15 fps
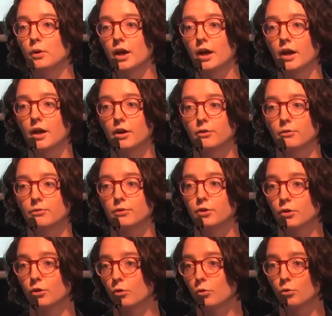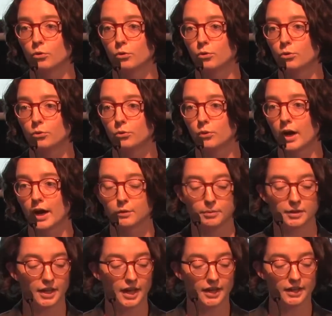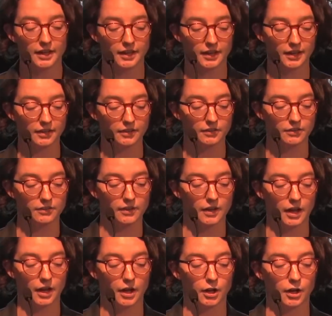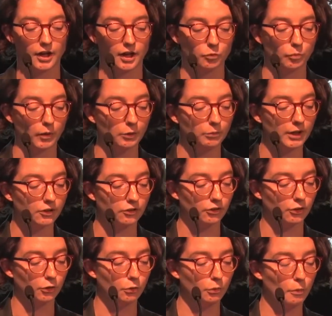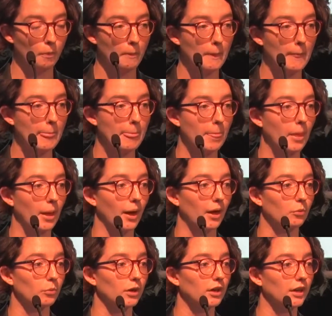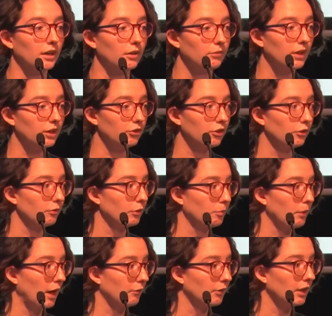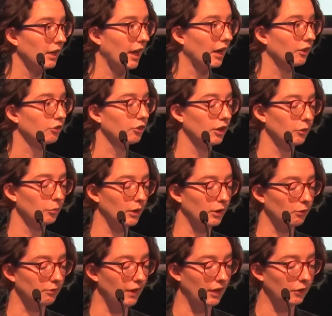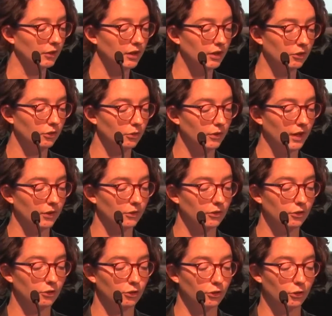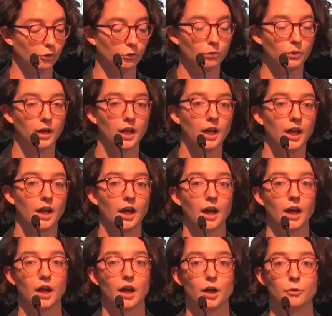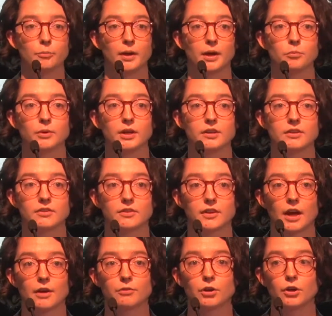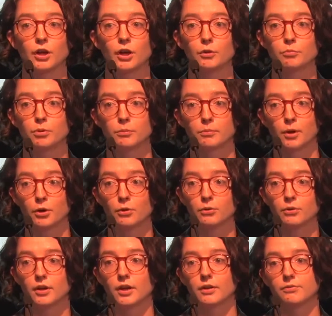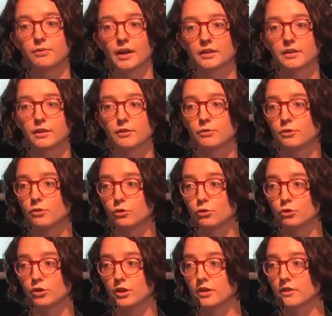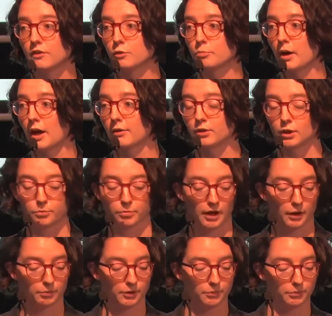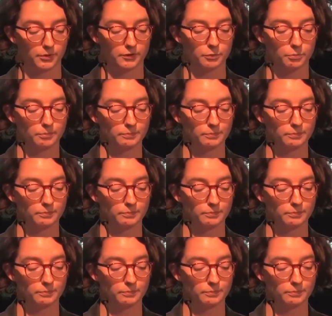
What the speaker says: of who IPA is and what we do. We're Innovations for Poverty Action. We were founded in 2002, and we discover and promote effective solutions to poverty problems.